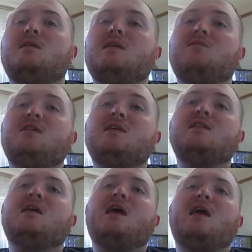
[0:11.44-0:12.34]

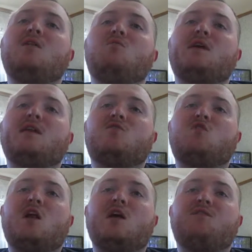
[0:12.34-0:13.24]
evening, and we're going to
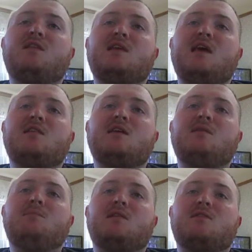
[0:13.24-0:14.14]
start off in
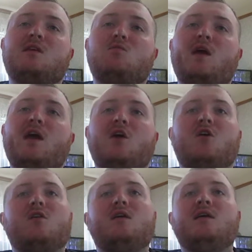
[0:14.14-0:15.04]
downtown Boston,
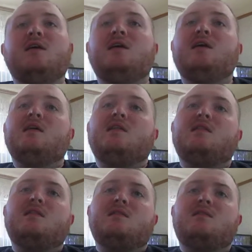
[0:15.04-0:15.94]
where
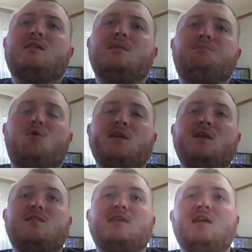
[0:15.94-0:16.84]
Tip
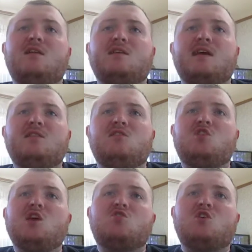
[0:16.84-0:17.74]
O'Neill Tunnel
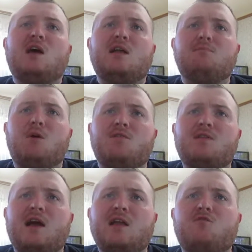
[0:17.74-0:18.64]
congested on both
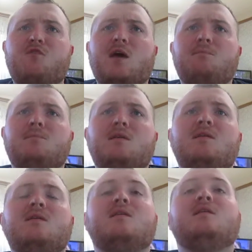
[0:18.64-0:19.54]
sides from
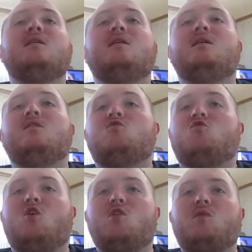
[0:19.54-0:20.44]

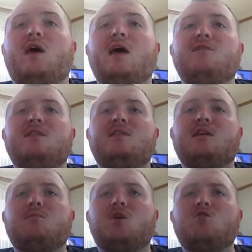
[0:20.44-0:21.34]
Store Drive and the
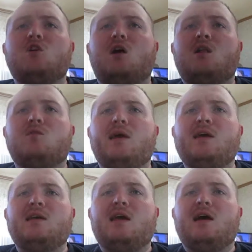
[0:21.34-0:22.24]
Dakin Bridge all the
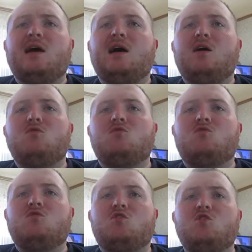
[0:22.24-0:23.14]
way out
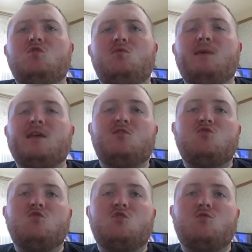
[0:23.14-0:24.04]
to
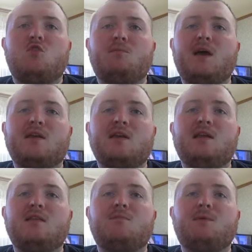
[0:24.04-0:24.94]
Massachusetts Turnpike,
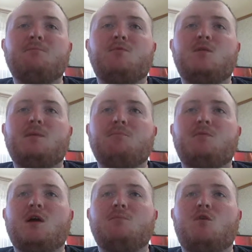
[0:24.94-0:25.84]
and it's bumper to
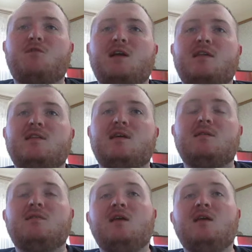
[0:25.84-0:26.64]
bumper on both sides of those.